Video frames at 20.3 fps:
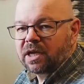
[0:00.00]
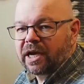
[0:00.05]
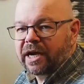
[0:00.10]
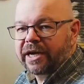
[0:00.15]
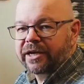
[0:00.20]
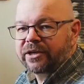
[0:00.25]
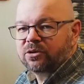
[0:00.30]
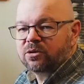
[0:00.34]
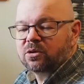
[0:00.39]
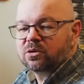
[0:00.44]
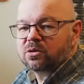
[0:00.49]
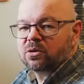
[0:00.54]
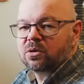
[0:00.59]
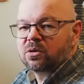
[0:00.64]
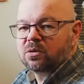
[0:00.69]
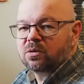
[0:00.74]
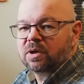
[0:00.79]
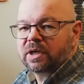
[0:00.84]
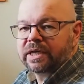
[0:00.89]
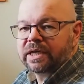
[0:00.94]
I not
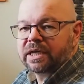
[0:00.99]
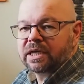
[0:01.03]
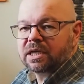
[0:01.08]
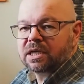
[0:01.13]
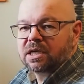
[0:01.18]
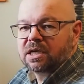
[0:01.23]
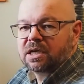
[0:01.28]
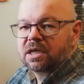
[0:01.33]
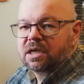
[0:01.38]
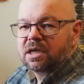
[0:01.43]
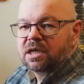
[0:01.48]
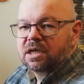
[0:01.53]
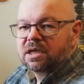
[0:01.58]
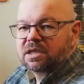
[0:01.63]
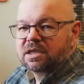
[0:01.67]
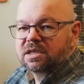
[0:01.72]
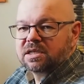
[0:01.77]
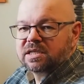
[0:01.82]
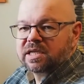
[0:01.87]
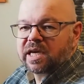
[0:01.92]
only
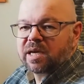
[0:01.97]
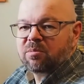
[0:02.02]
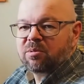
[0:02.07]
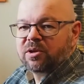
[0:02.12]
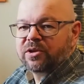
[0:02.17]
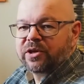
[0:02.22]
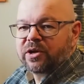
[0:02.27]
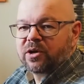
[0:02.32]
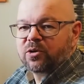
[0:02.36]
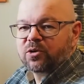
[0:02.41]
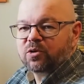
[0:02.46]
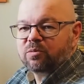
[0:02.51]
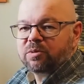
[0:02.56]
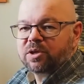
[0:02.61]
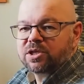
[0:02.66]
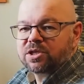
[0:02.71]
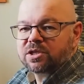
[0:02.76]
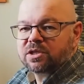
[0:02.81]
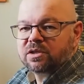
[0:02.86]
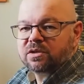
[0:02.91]
disable the
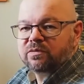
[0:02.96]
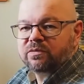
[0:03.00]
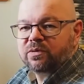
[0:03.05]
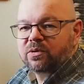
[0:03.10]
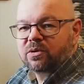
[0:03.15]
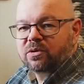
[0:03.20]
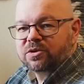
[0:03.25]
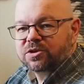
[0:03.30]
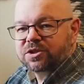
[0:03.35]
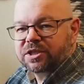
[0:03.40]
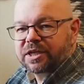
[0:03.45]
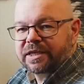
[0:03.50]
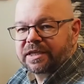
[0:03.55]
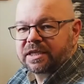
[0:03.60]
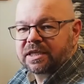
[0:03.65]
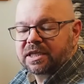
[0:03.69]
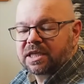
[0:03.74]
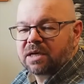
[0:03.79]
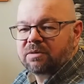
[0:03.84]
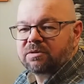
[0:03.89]
automation for
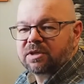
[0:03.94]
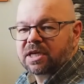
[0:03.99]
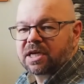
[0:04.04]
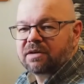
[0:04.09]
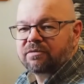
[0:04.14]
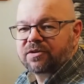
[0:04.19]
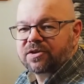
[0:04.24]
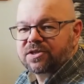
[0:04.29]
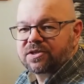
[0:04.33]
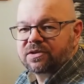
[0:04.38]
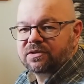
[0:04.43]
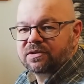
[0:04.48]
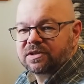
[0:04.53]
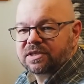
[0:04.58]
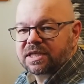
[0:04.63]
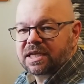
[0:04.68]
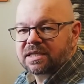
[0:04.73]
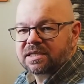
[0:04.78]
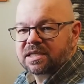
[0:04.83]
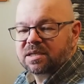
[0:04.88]
shutting down the covers on the
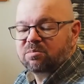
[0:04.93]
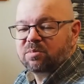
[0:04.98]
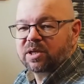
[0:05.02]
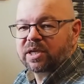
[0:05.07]
sunset,